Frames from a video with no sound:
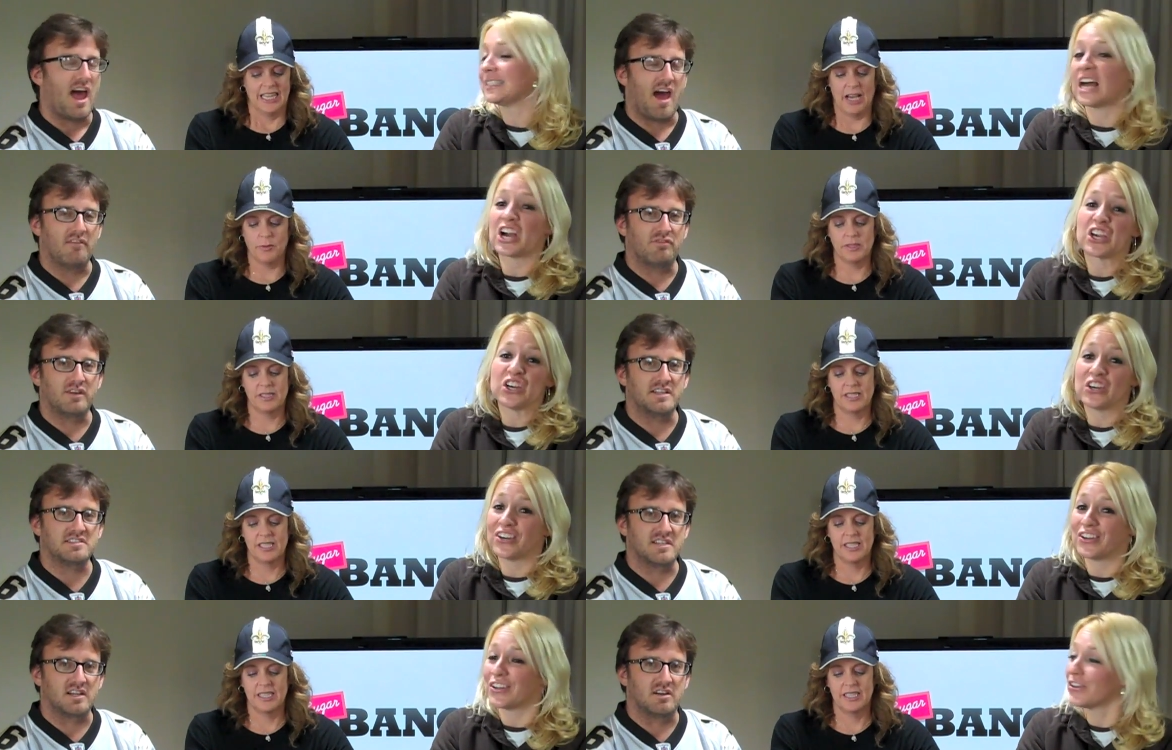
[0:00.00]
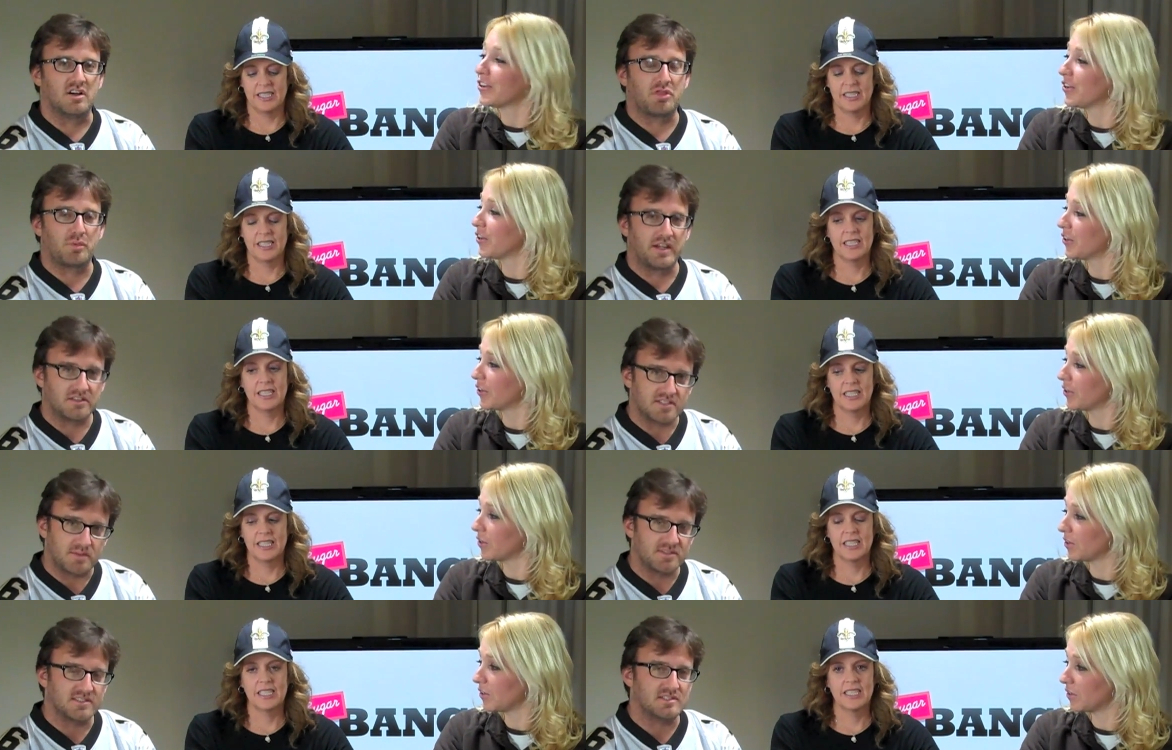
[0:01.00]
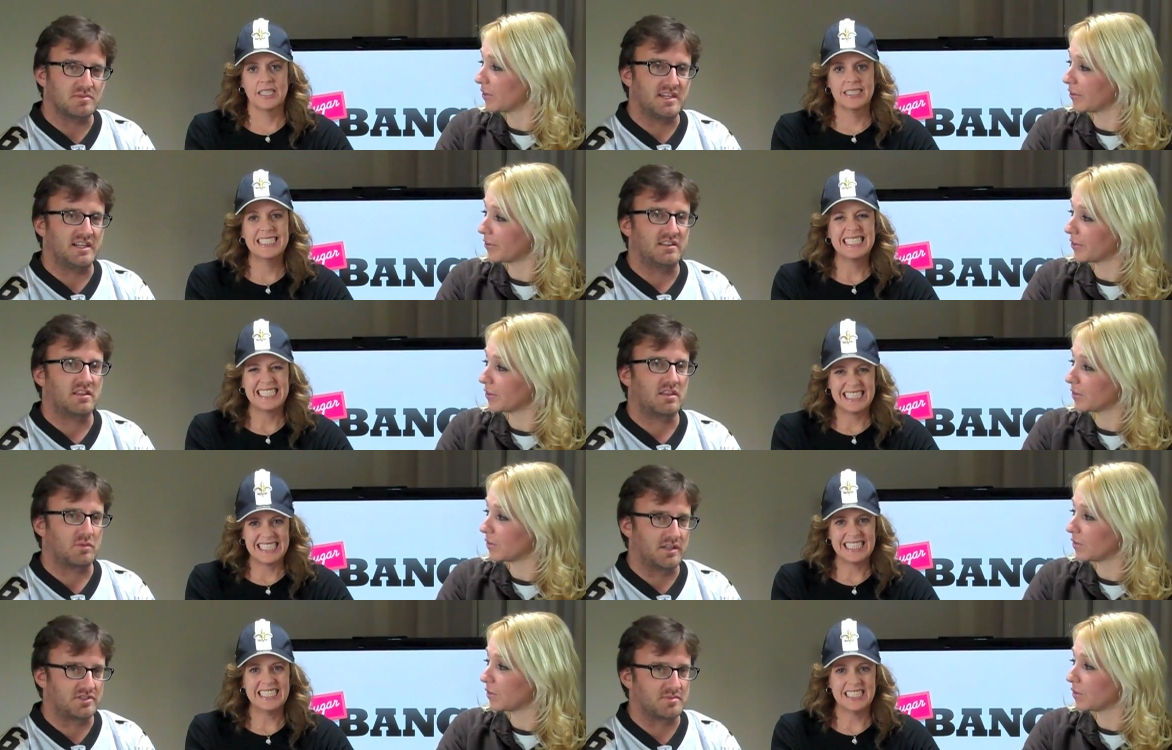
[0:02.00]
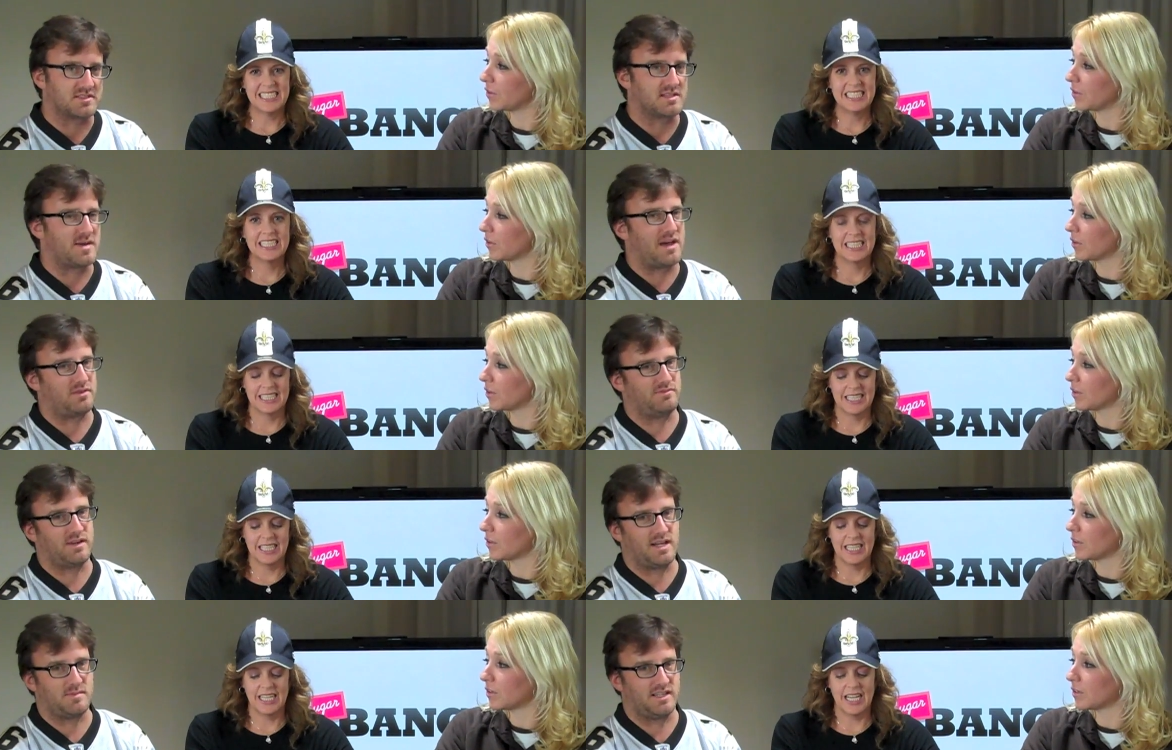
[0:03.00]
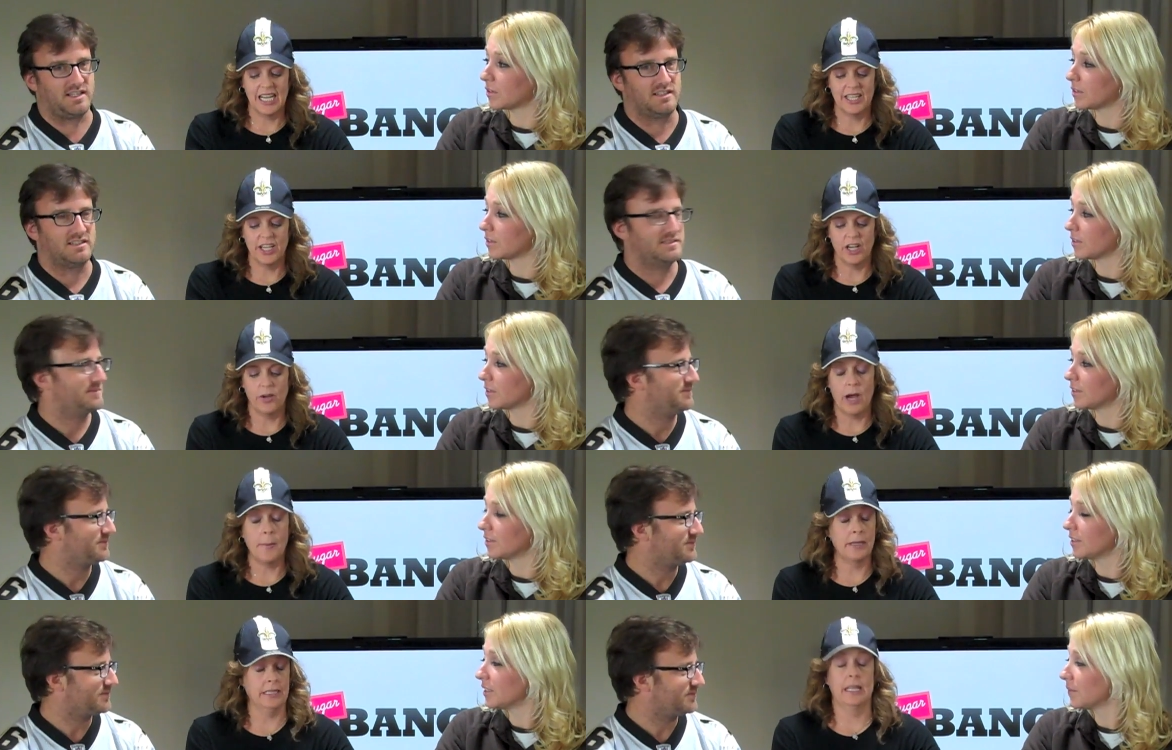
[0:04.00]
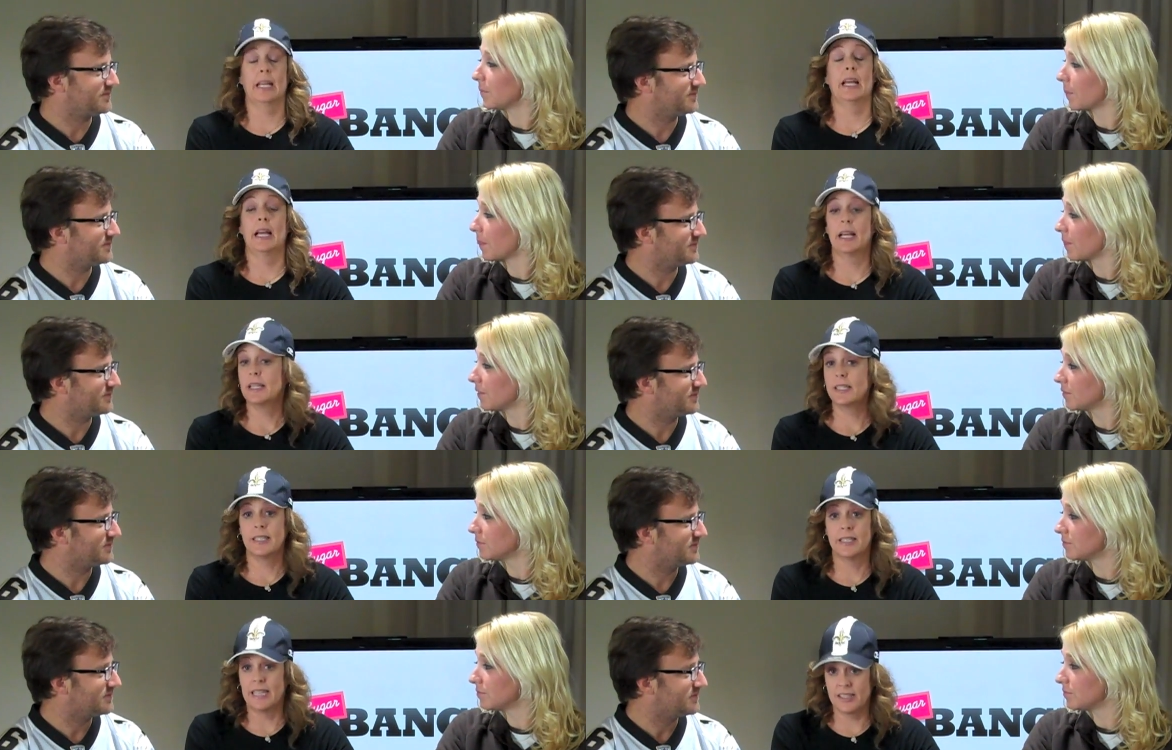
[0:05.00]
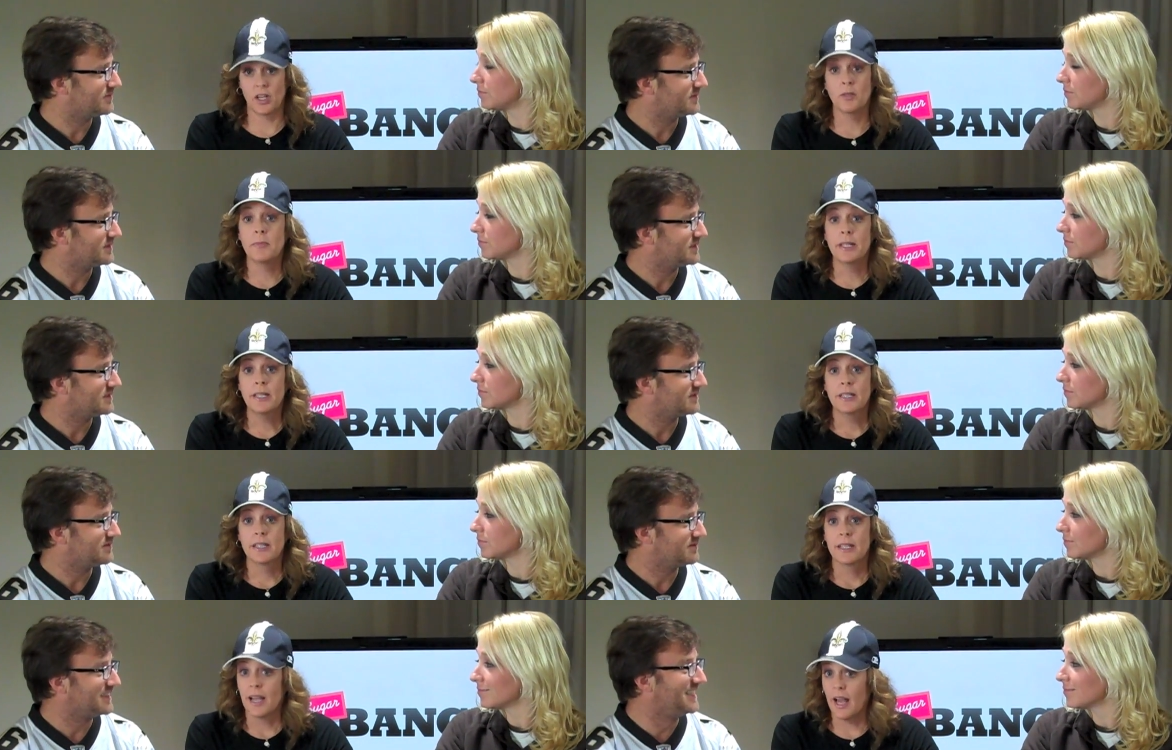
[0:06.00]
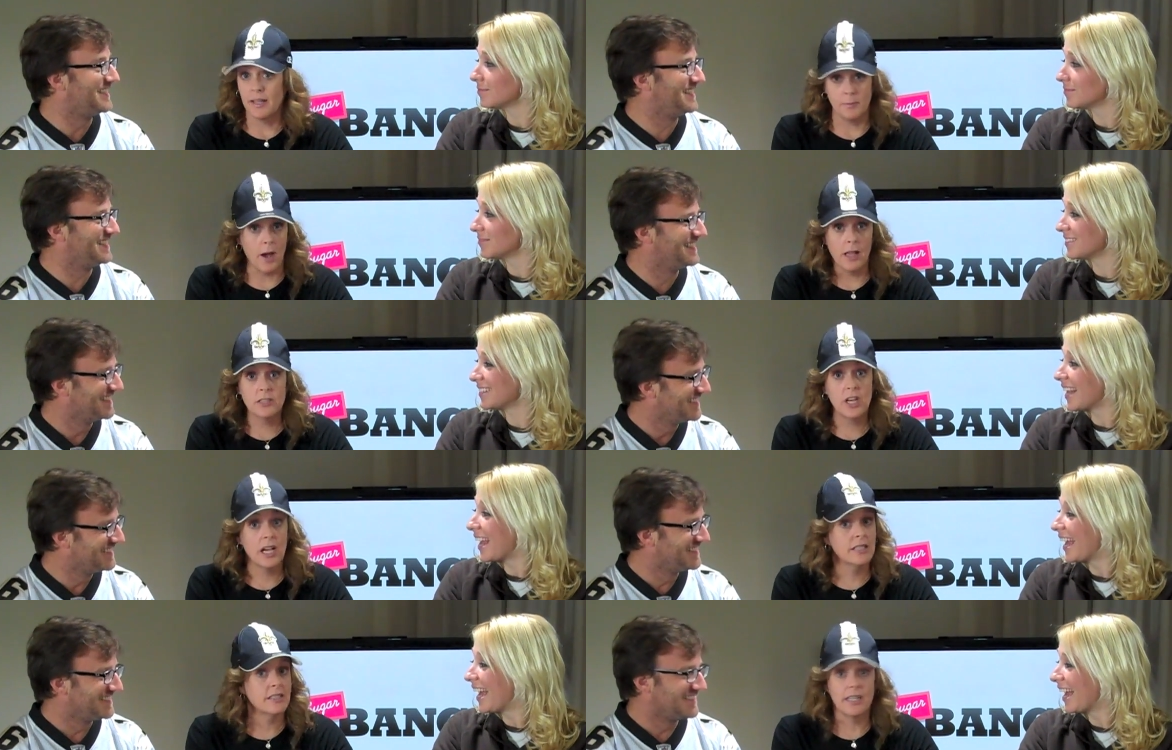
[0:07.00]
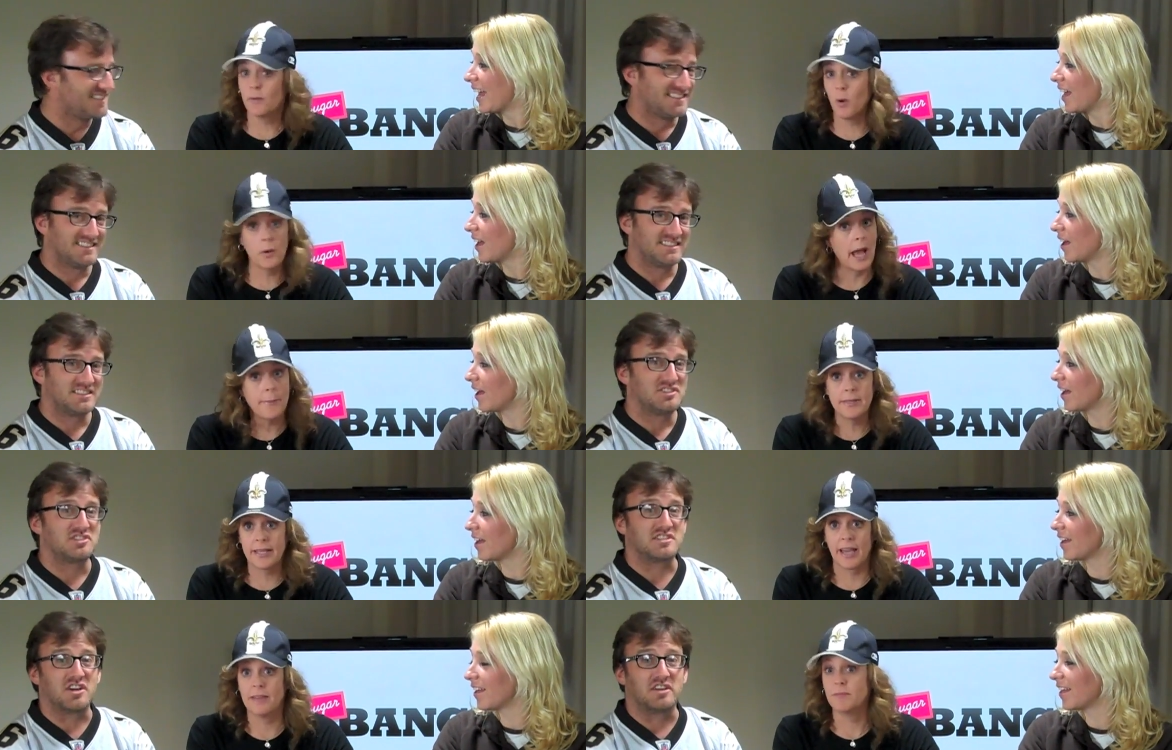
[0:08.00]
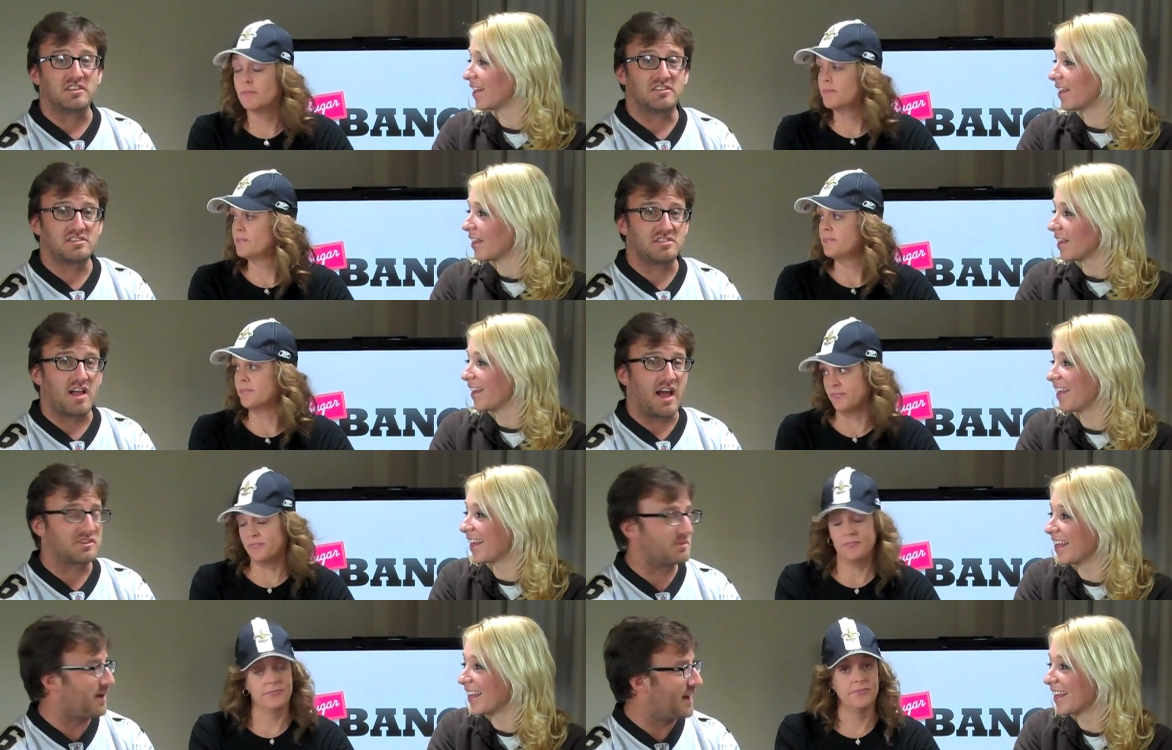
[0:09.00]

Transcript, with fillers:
Speaker 1: every single, three interceptions this week, three trips to the bathroom for Amy. I
Speaker 2: know. I'm an, that's on me. I apologize. it won't happen again. She's going
Speaker 1: extra